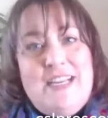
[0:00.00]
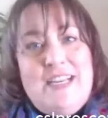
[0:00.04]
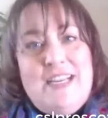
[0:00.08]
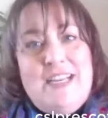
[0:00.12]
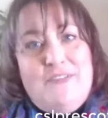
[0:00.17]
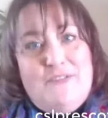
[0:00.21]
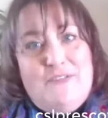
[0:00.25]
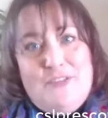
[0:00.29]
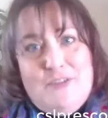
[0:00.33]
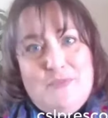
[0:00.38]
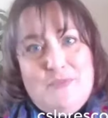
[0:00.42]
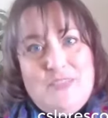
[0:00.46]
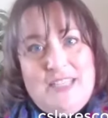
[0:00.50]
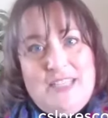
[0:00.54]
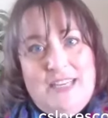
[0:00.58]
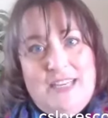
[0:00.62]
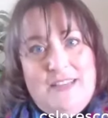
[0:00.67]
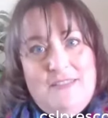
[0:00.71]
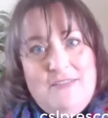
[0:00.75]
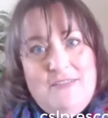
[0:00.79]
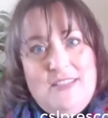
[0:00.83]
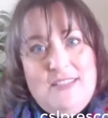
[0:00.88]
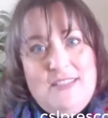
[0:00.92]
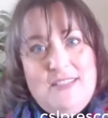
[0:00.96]
up for
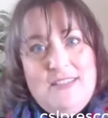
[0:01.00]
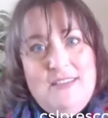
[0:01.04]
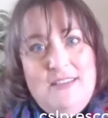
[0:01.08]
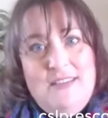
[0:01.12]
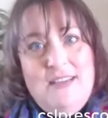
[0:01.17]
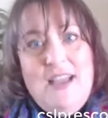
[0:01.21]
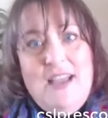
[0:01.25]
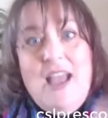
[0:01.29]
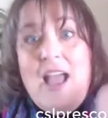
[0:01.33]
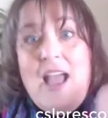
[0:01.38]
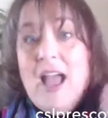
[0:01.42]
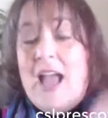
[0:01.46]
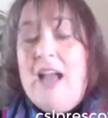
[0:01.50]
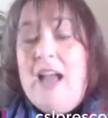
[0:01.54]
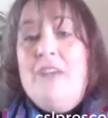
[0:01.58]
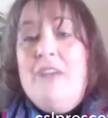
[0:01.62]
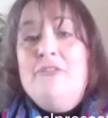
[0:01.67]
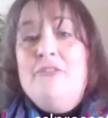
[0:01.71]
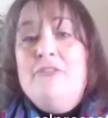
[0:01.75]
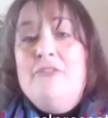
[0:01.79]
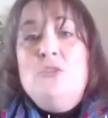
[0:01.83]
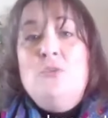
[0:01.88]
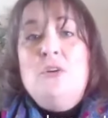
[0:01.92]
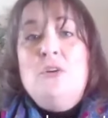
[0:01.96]
themselves.
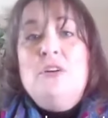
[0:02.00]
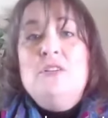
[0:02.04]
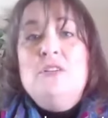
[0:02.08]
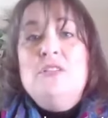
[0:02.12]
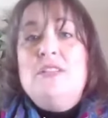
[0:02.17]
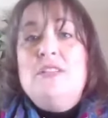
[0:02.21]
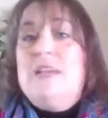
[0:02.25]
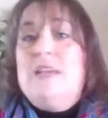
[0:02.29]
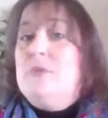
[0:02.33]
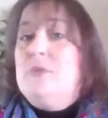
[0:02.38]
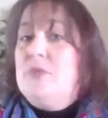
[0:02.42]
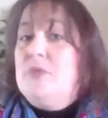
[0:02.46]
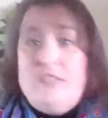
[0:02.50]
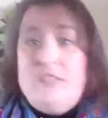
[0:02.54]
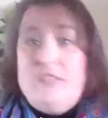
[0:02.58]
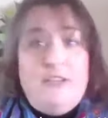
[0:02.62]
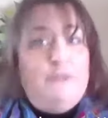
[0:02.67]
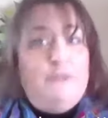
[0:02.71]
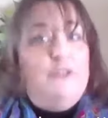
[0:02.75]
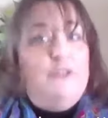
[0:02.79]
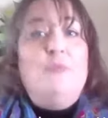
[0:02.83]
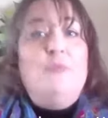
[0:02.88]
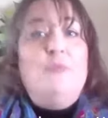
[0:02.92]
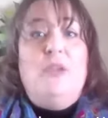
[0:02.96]
Afterwards, they were
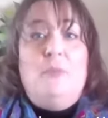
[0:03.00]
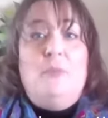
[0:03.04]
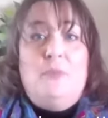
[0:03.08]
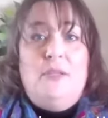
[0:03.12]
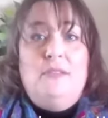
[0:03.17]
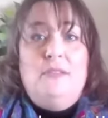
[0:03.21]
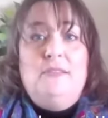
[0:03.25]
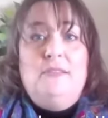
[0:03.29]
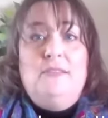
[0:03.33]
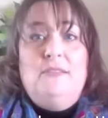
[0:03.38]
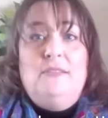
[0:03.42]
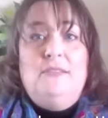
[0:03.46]
different people.